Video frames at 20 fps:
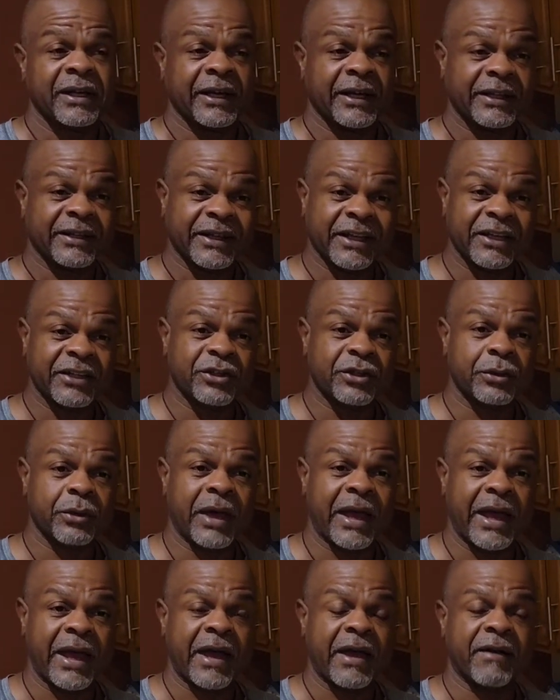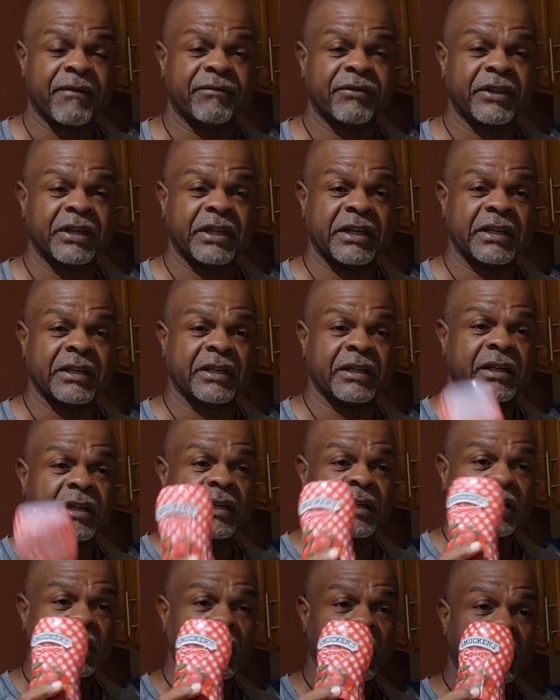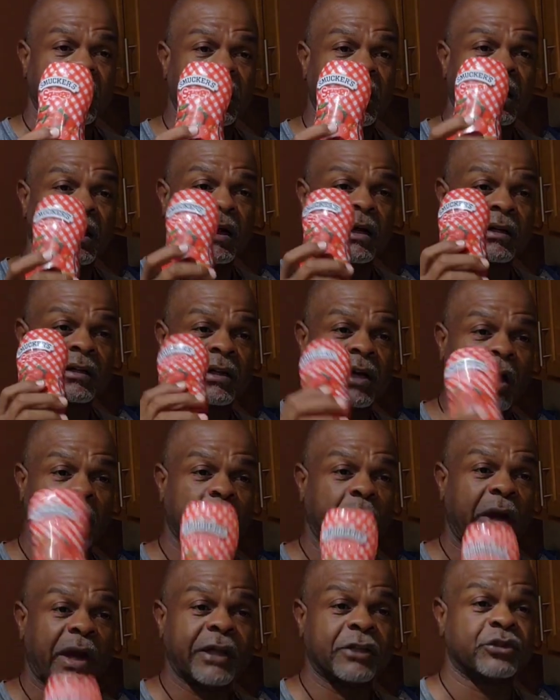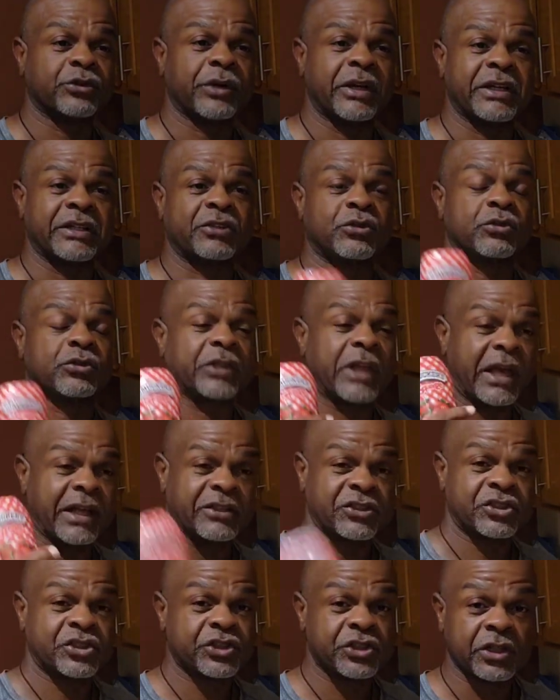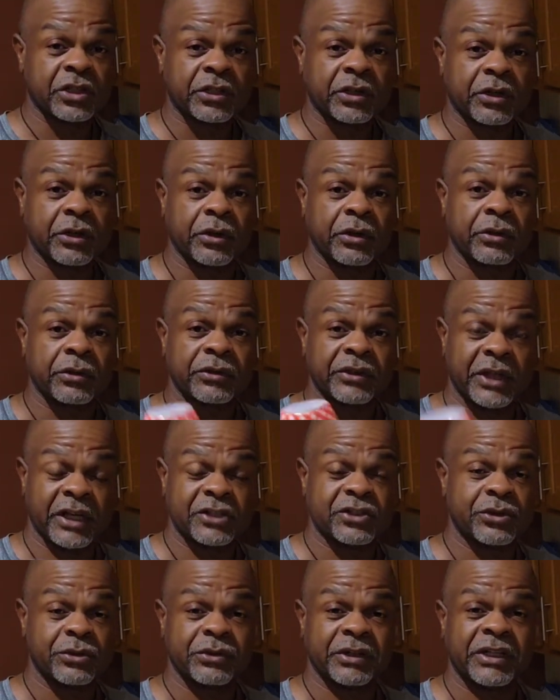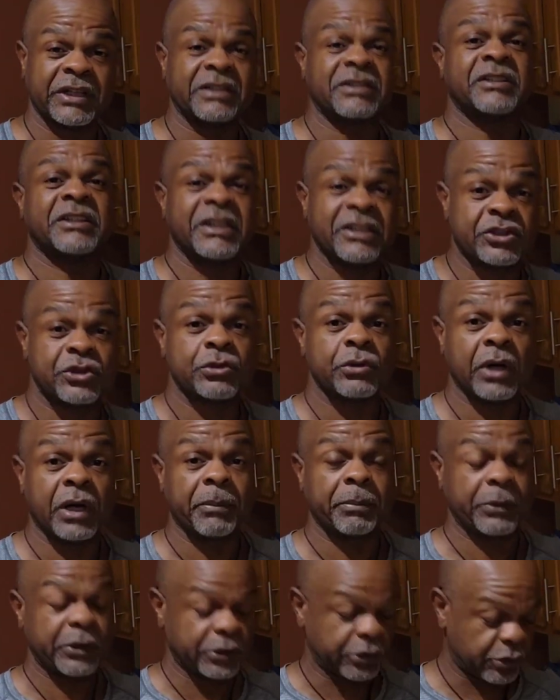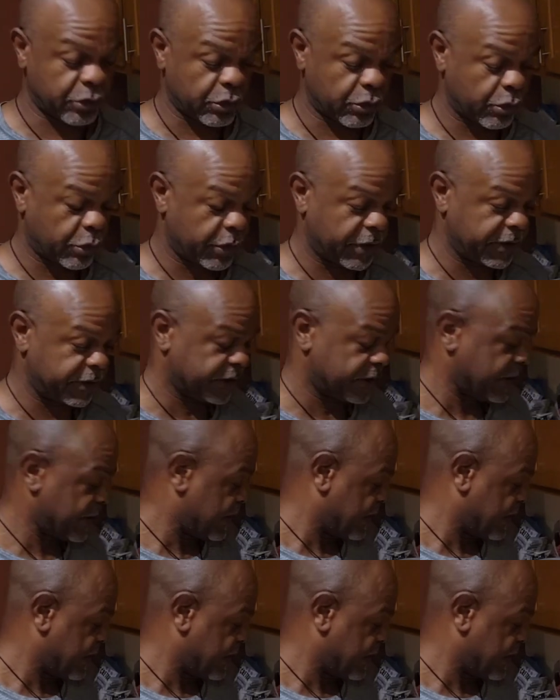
And then you have the carbohydrate, that sugar that you need to get you up and going,